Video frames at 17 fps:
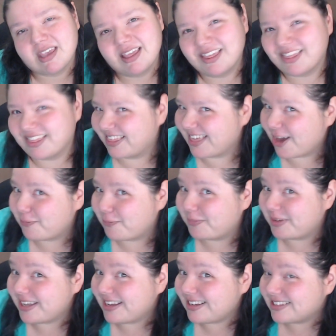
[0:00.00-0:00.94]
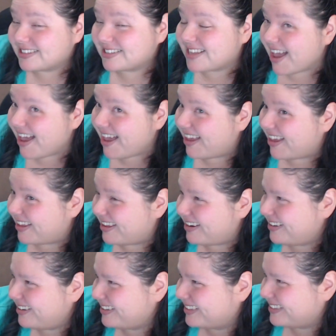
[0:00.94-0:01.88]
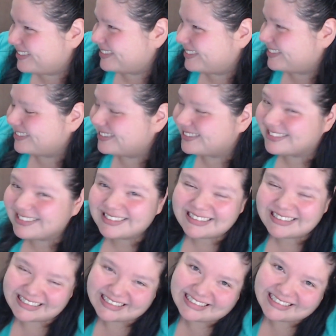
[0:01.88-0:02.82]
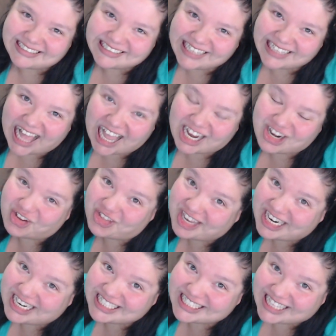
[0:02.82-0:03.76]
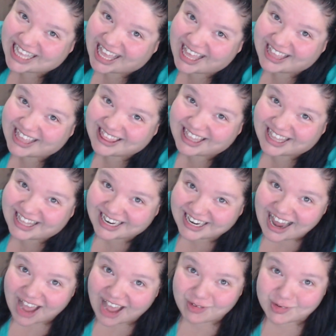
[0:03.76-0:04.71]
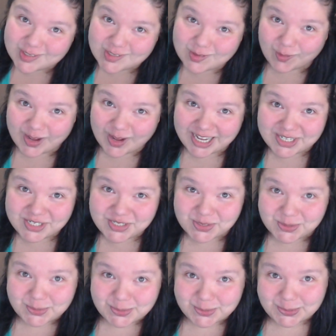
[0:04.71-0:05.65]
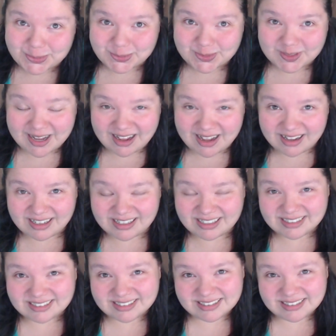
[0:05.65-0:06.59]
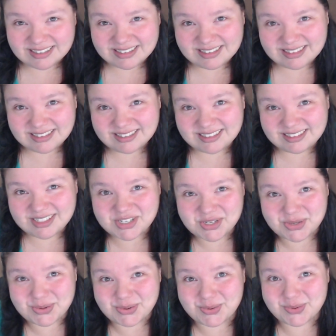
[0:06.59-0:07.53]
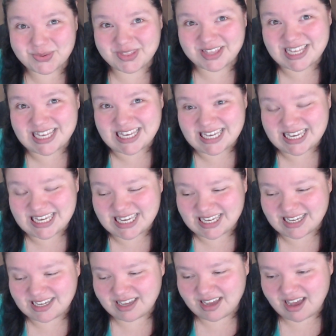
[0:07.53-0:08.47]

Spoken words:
That being said, I know that I said that I was going to do the